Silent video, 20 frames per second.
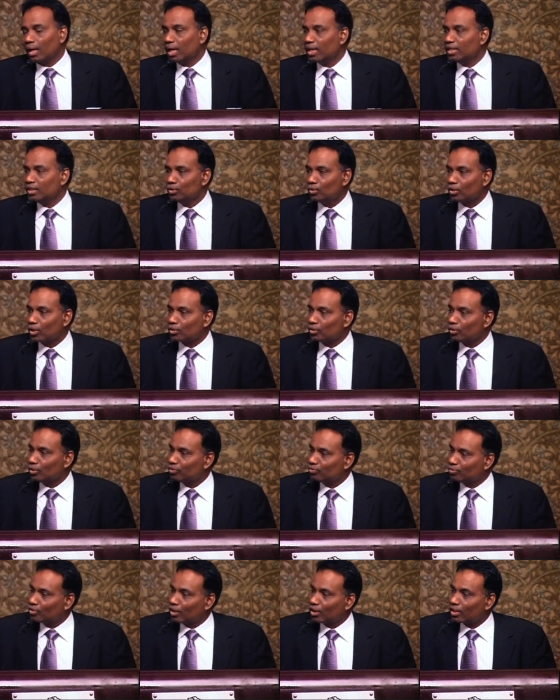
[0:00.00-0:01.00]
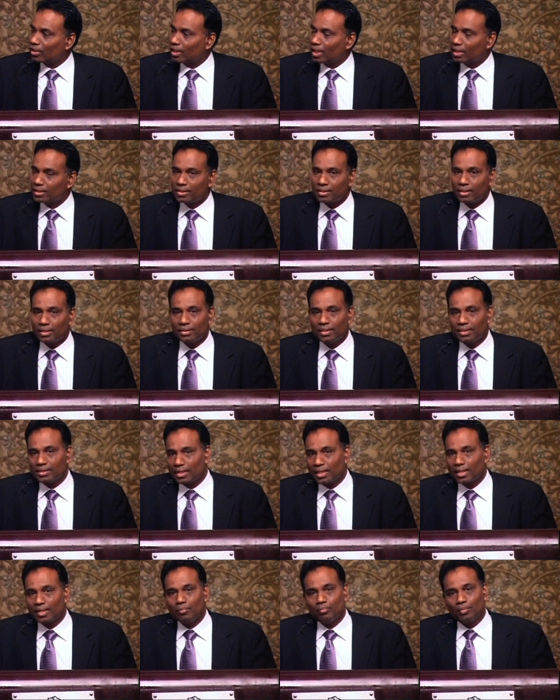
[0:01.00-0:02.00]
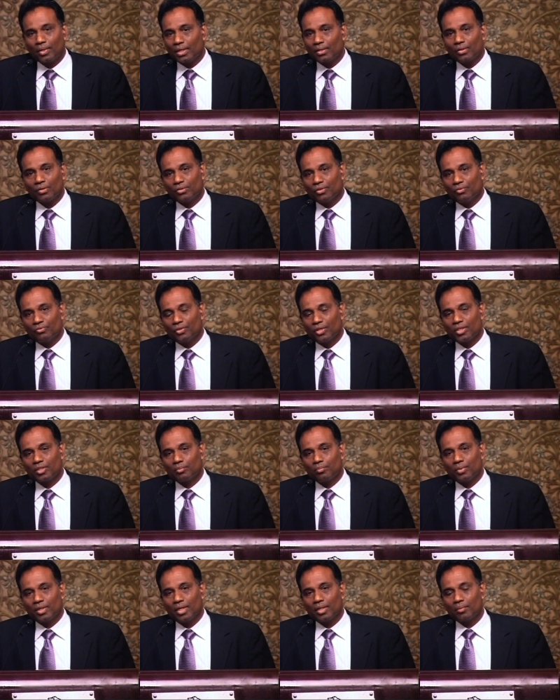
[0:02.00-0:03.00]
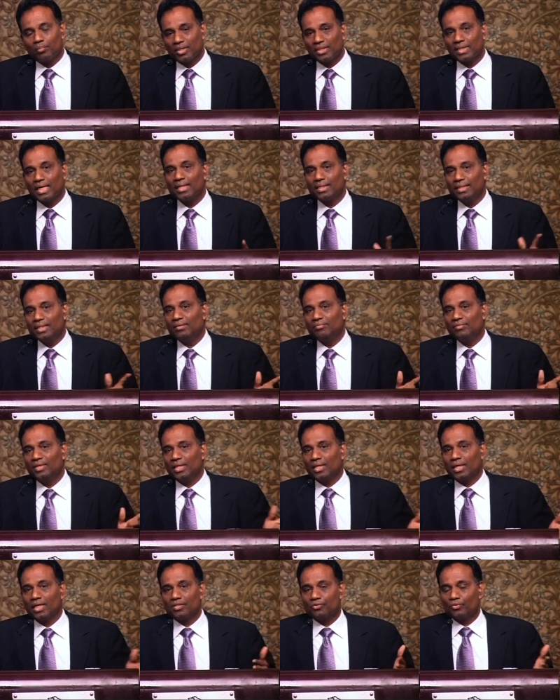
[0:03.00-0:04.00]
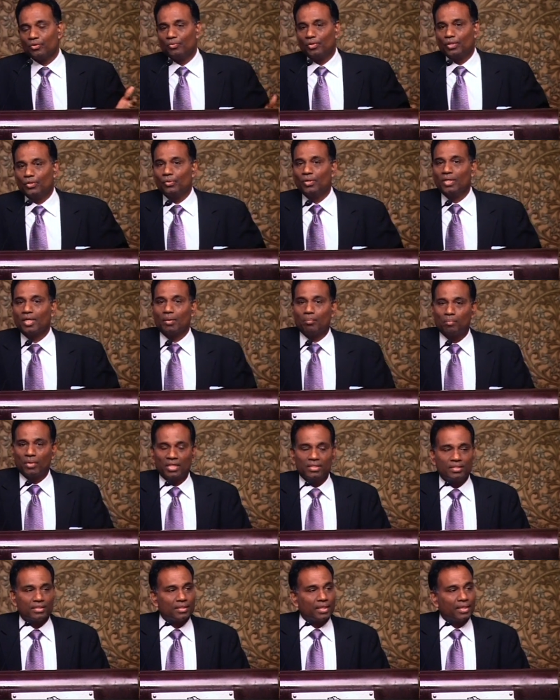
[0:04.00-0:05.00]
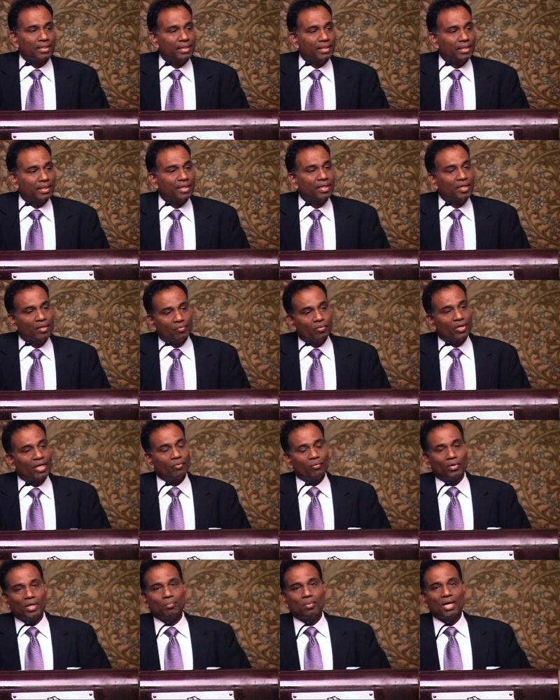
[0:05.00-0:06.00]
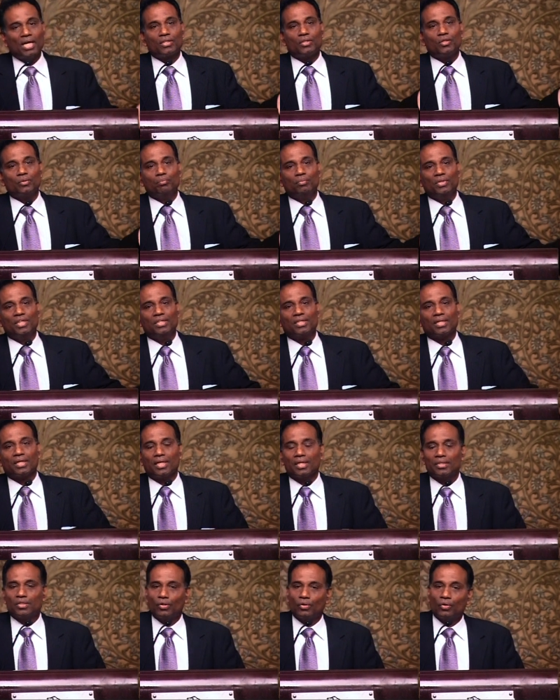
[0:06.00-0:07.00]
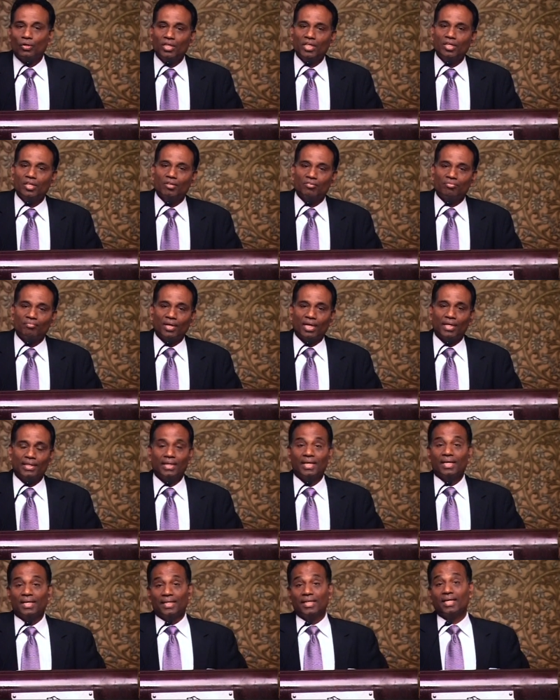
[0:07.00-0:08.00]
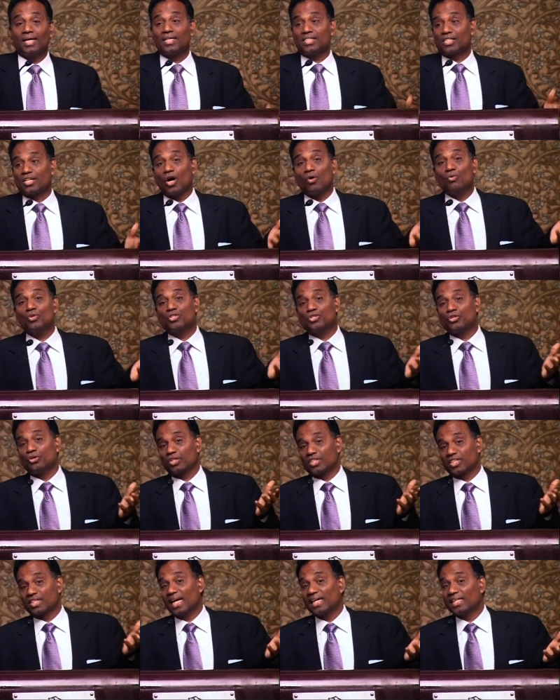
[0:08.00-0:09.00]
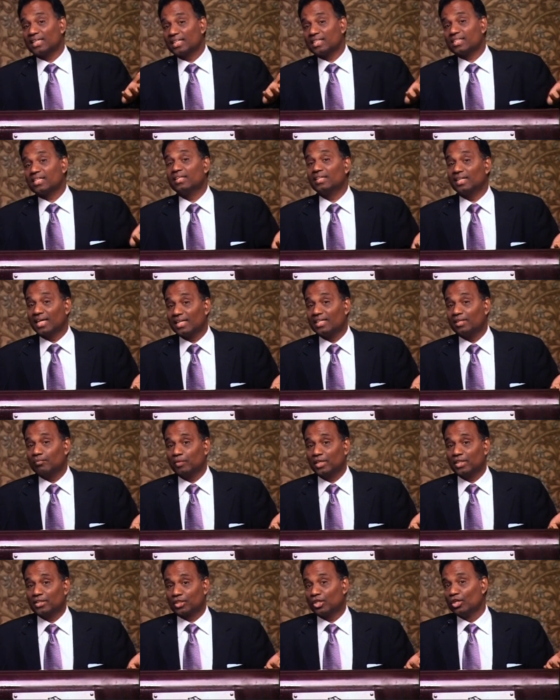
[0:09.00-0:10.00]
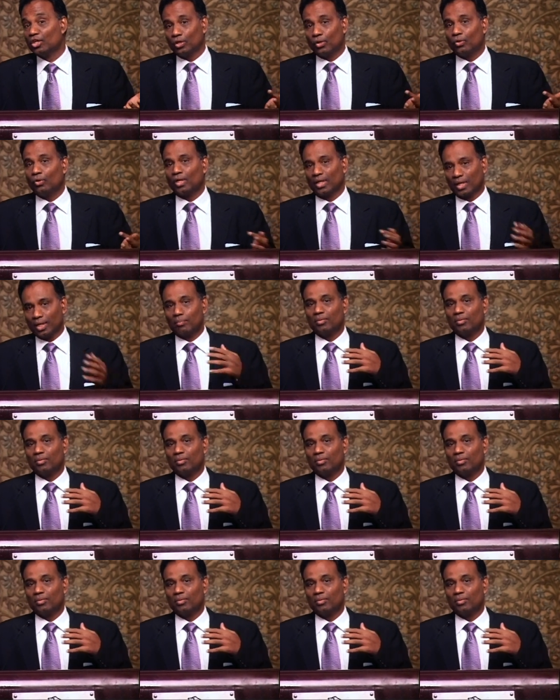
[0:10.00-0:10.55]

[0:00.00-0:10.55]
I do not know if God answered the second prayer or the first prayer, but that evening, as we were doing combined study, when I went back to meet another colleague of mine, he asked, How is your statics and dynamics going?